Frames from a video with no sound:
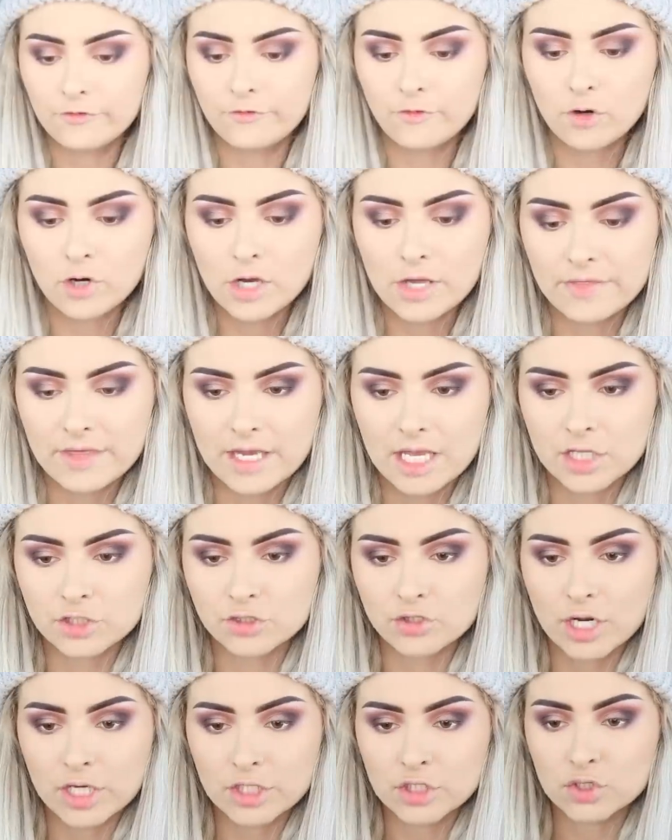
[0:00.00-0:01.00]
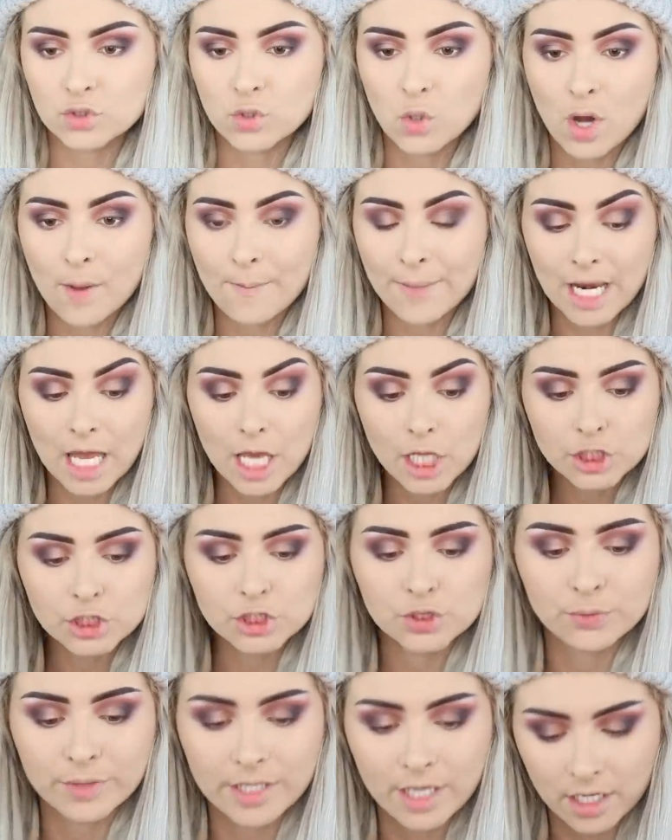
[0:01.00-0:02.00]
For the drugstore
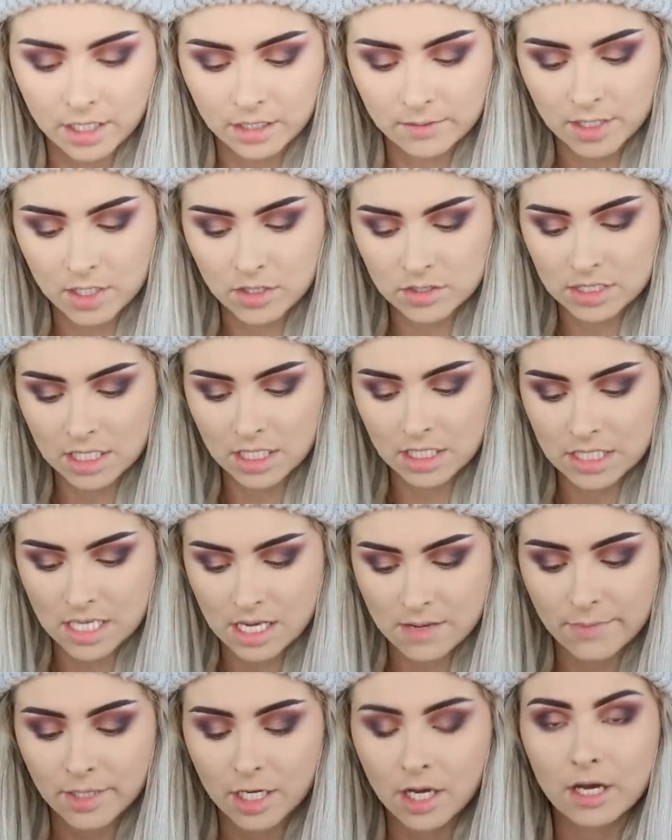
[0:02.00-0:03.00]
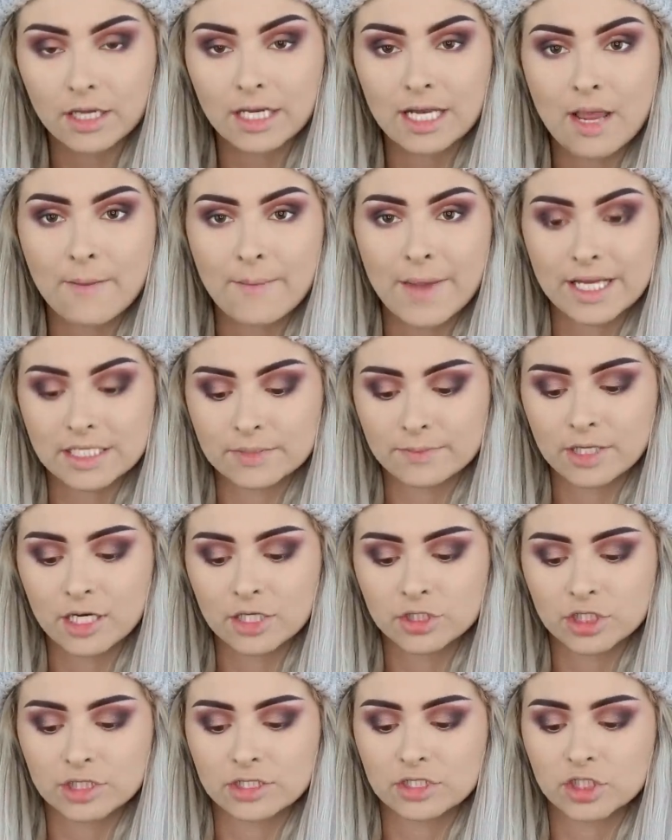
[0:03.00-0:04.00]
blush, we are gonna be using the Milani Baked
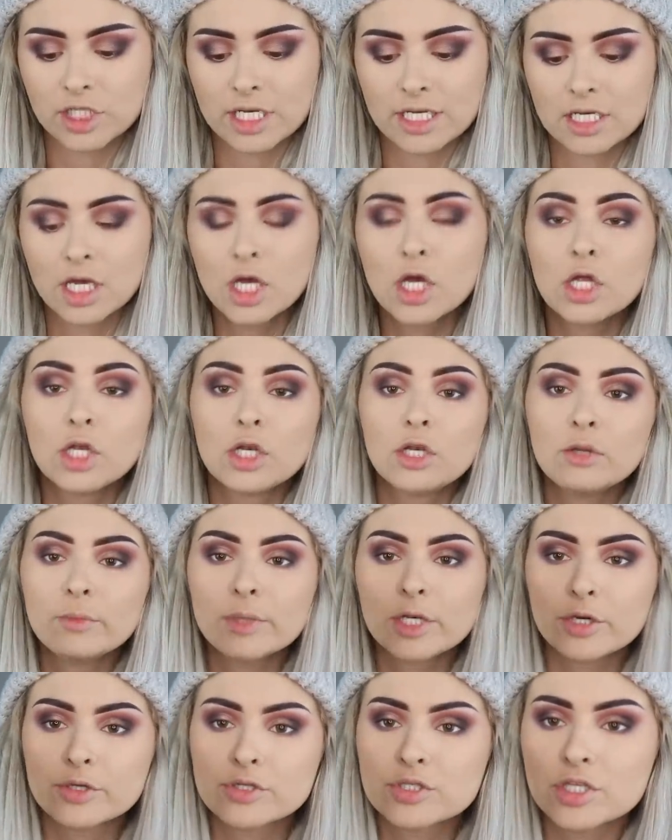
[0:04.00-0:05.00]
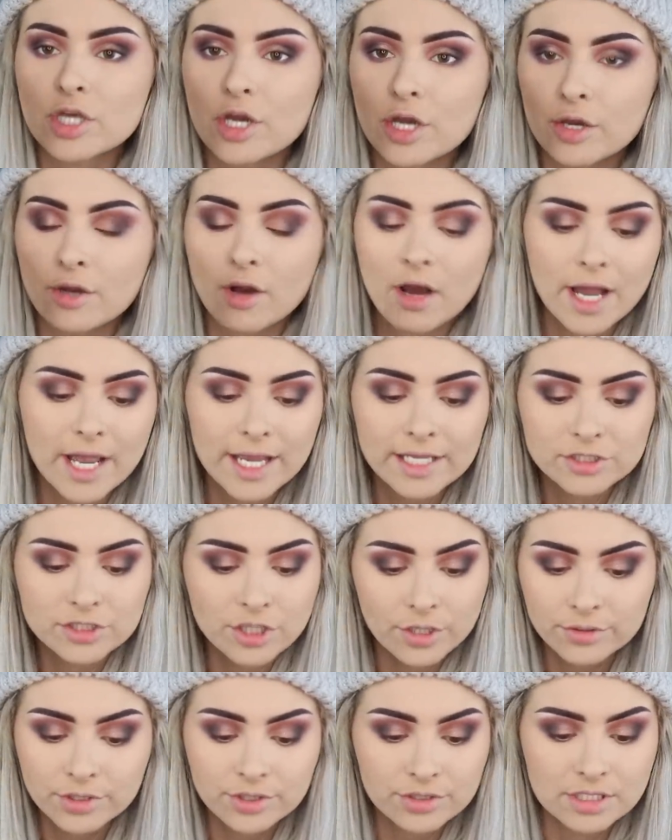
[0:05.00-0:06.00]
Blush in the shade Luminoso. I
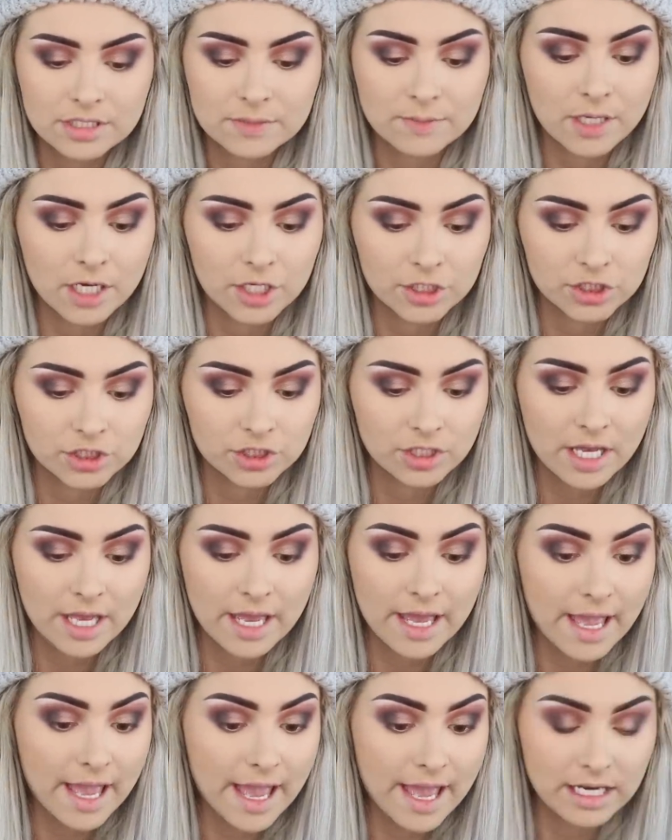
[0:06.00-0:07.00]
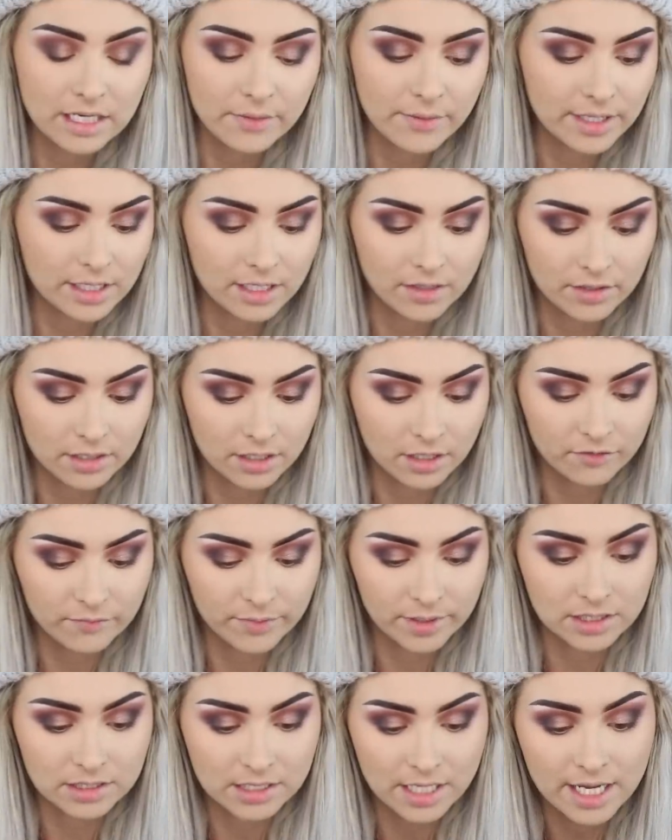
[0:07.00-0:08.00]
don't use this blush anywhere near enough,
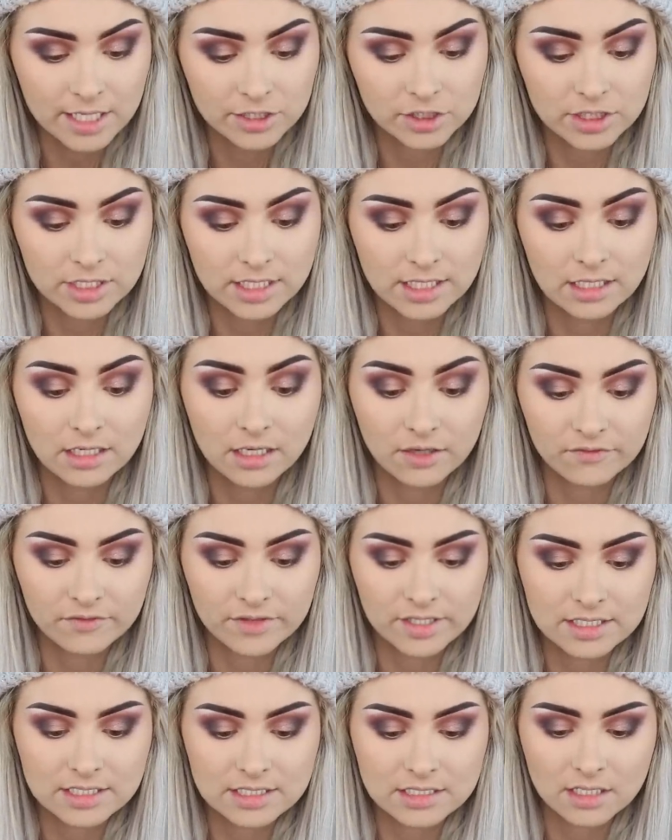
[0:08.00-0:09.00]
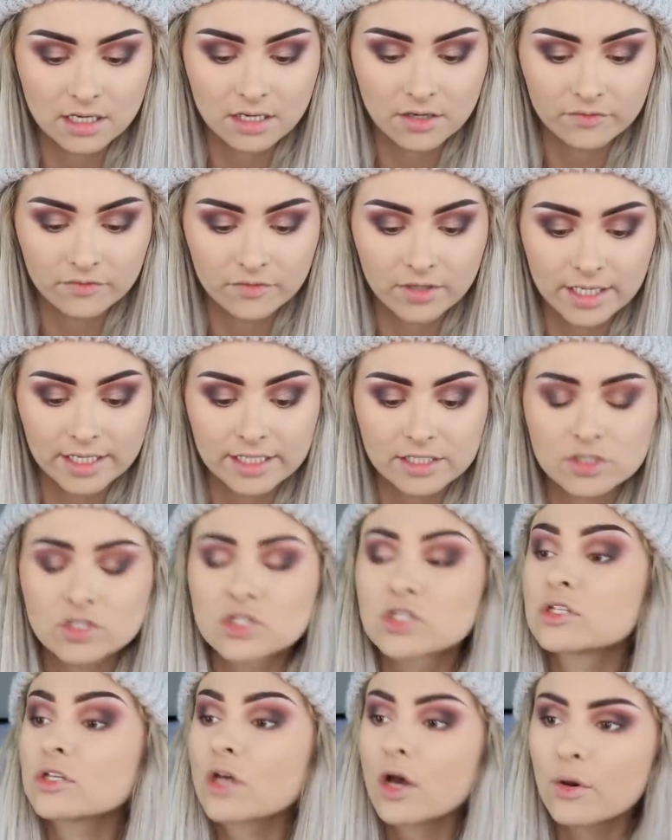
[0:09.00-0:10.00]
because I actually love this stuff. Like, it's
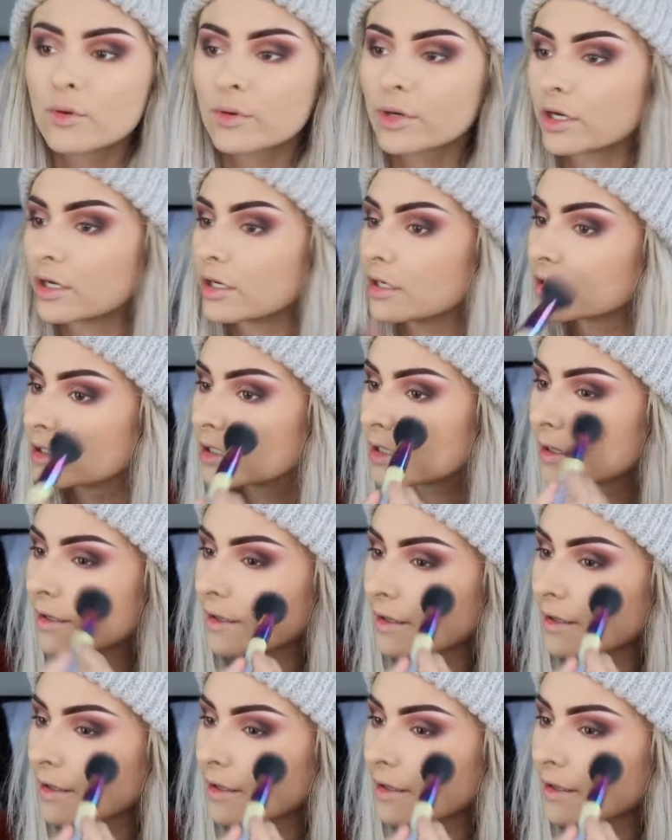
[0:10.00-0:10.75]
so good.